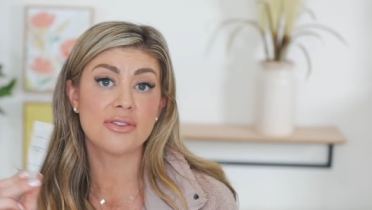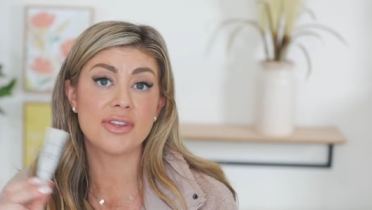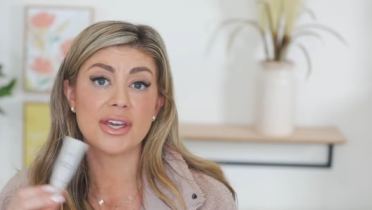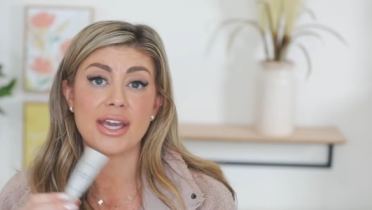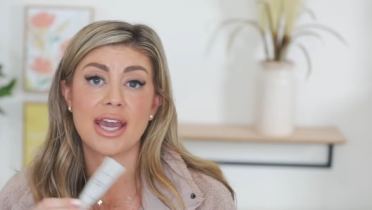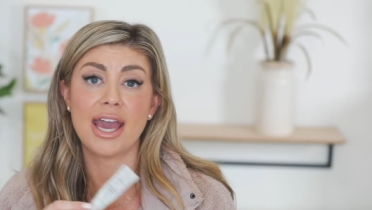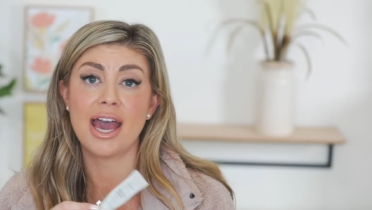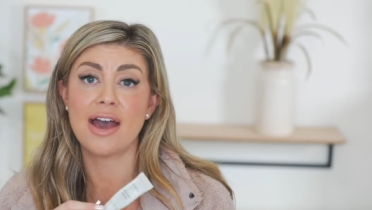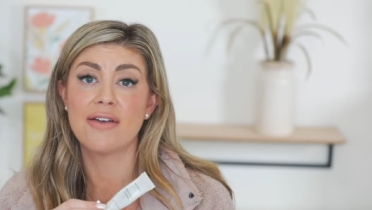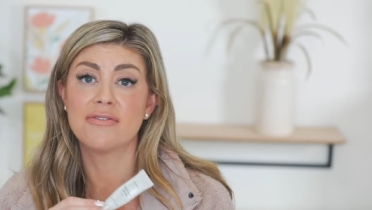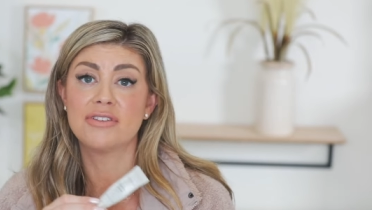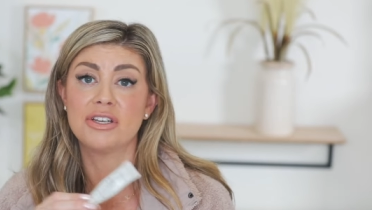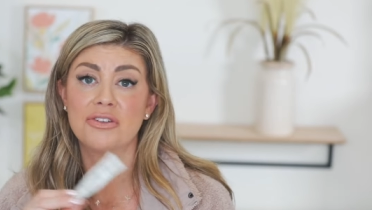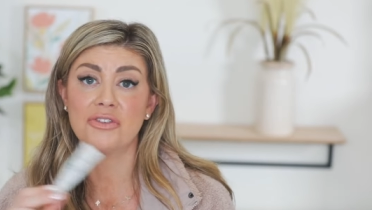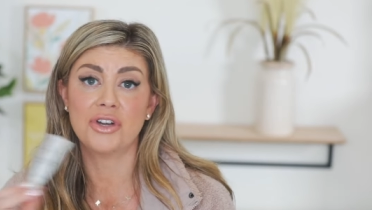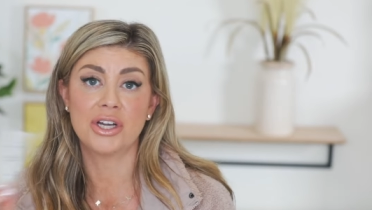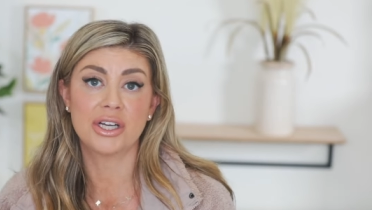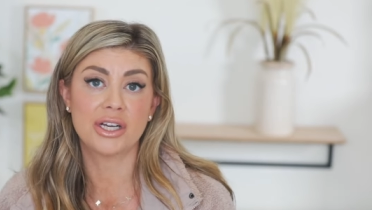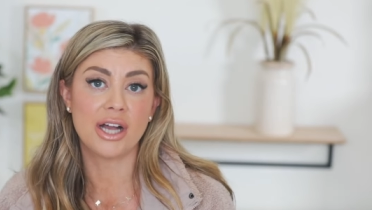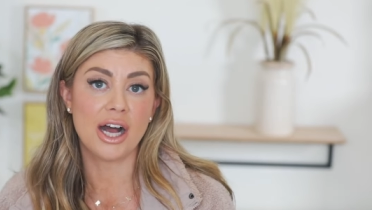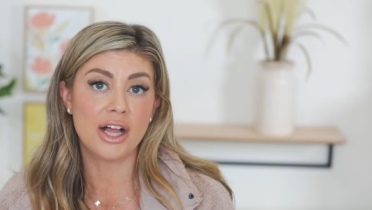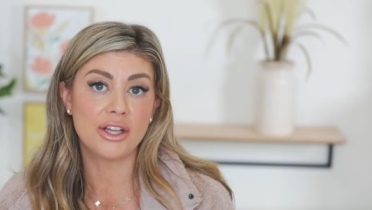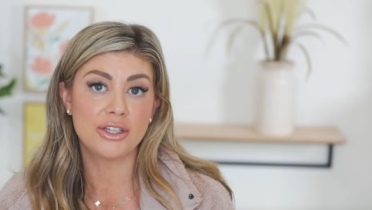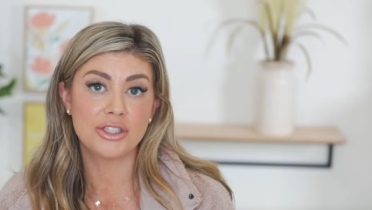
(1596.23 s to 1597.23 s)
They have
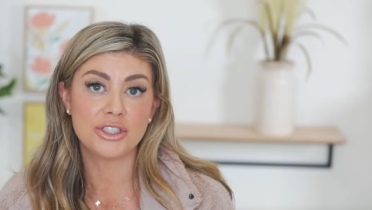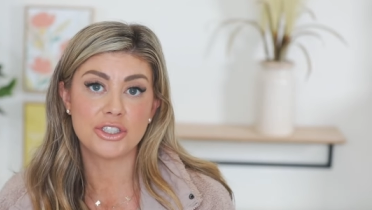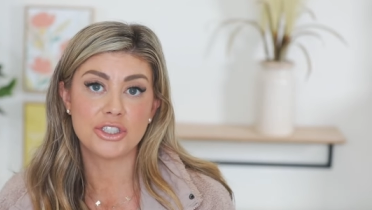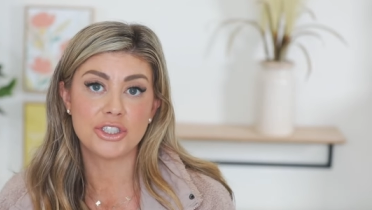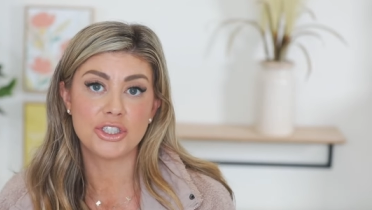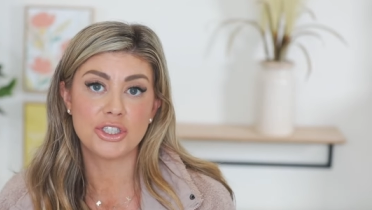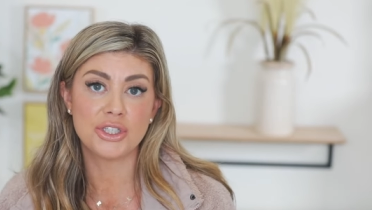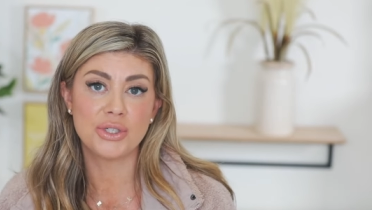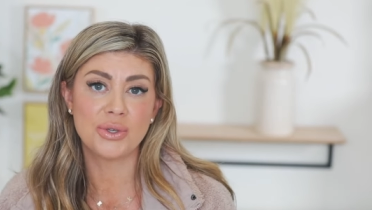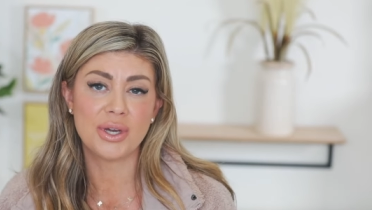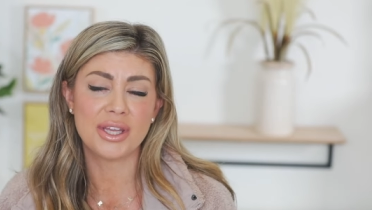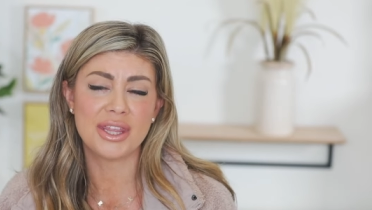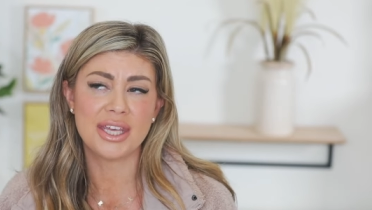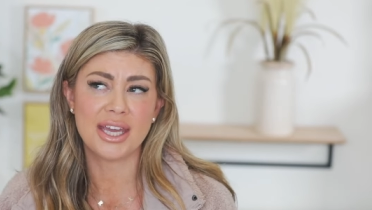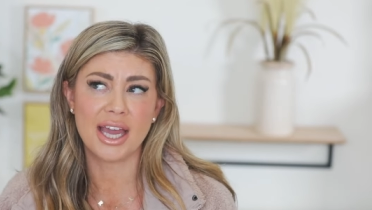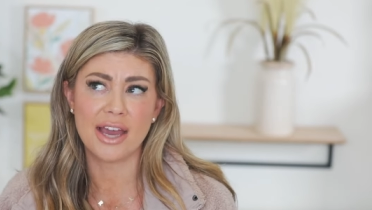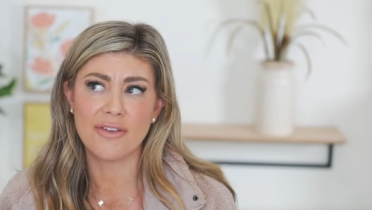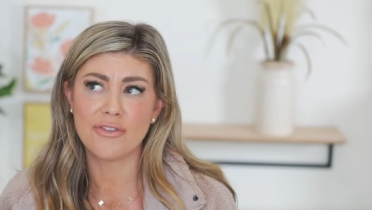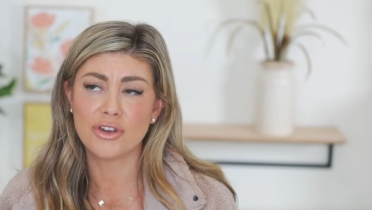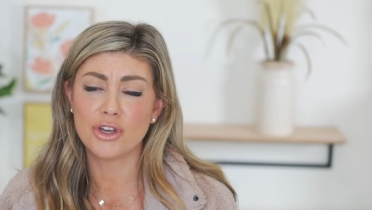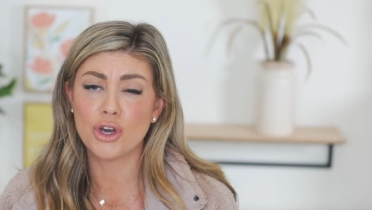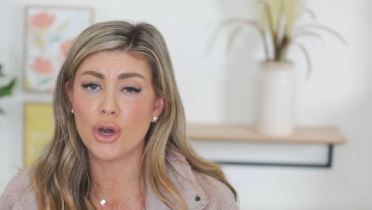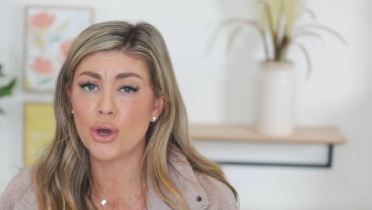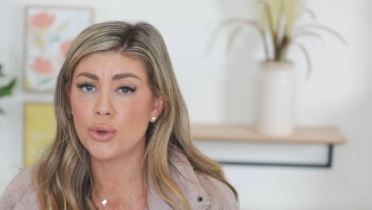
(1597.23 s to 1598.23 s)
different colors too. I think I
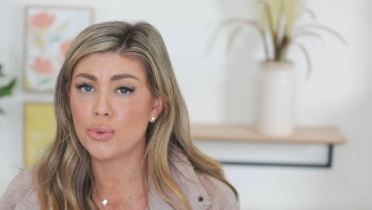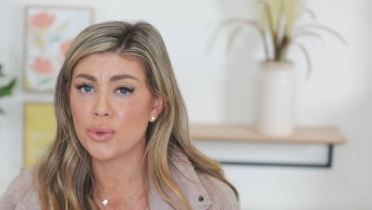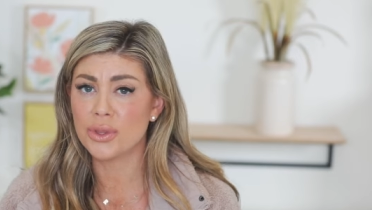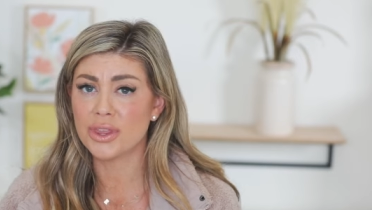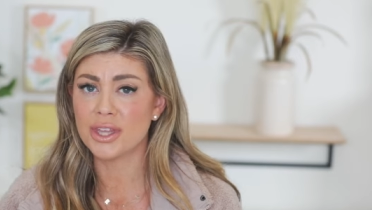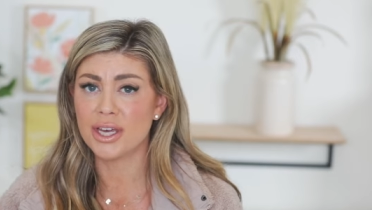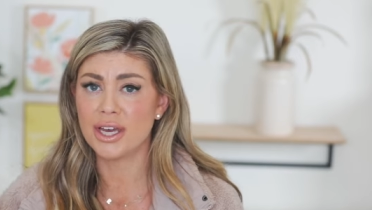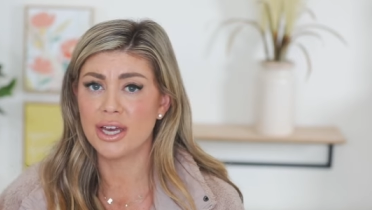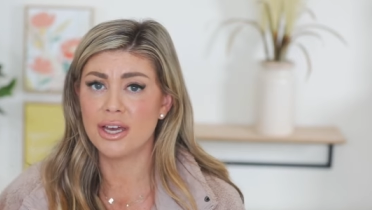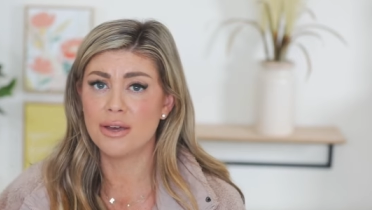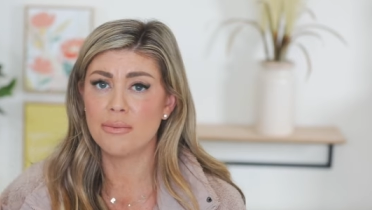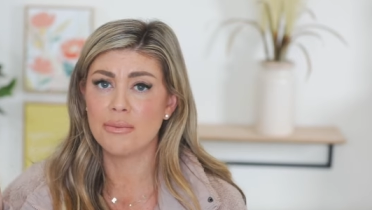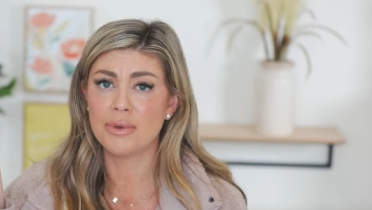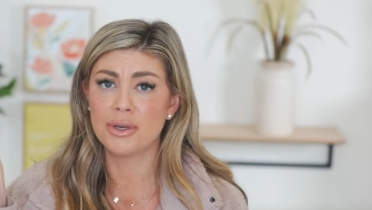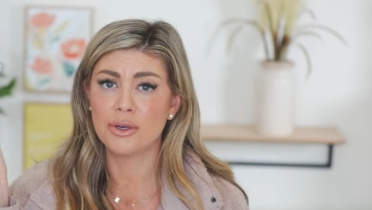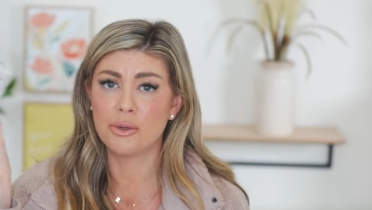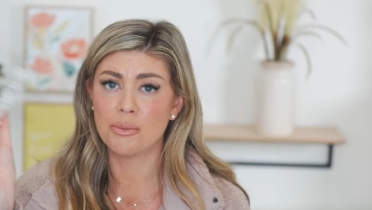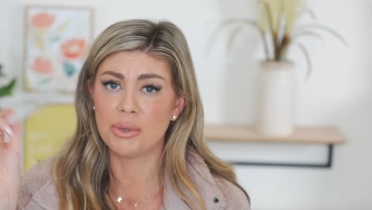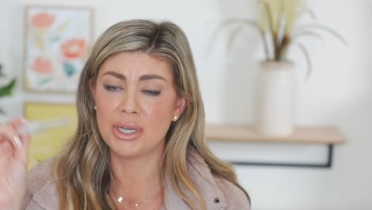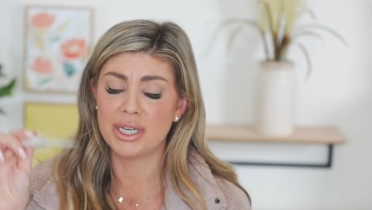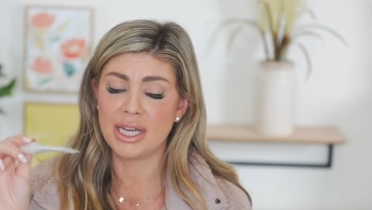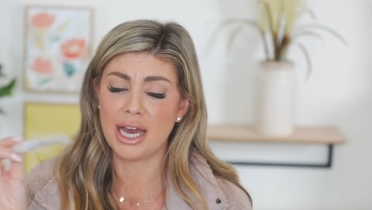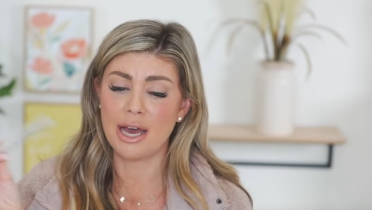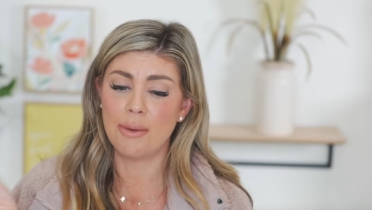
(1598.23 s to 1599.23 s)
have a code with them. It'll
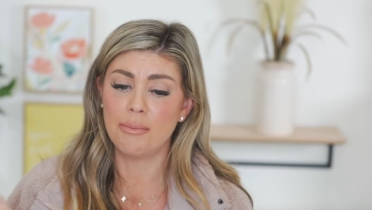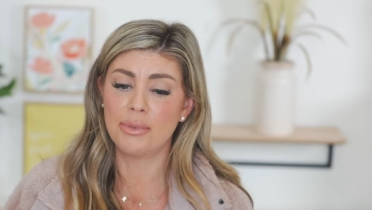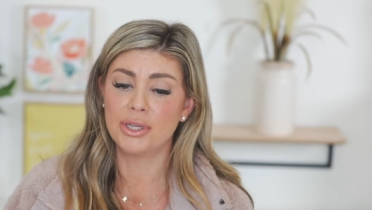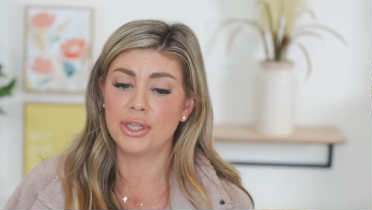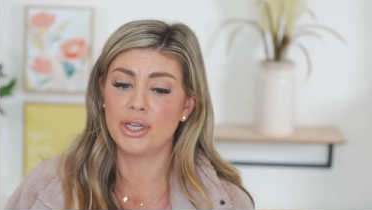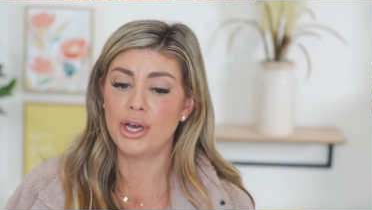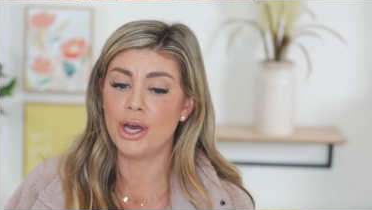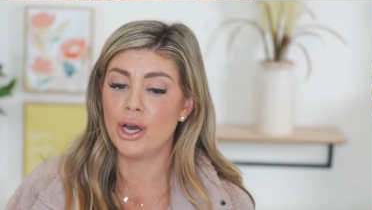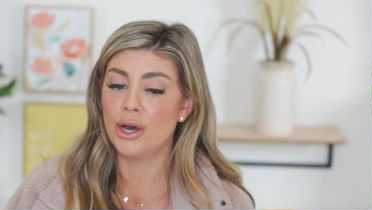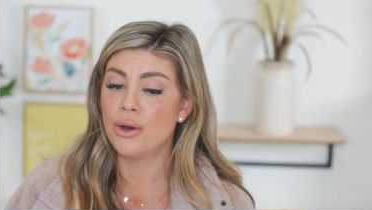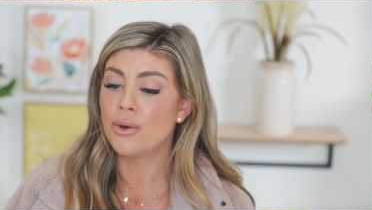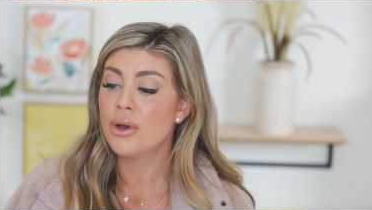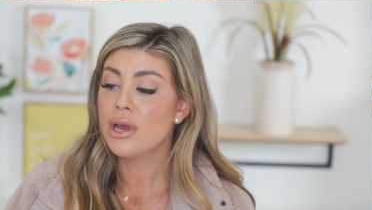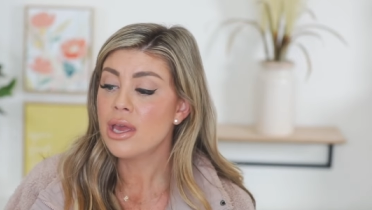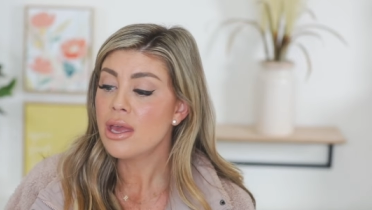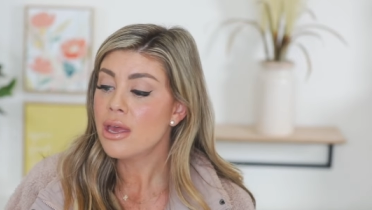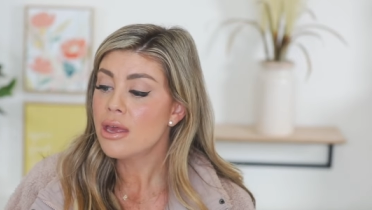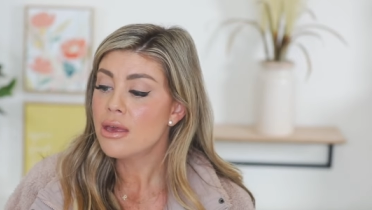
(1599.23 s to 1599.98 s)
be down below.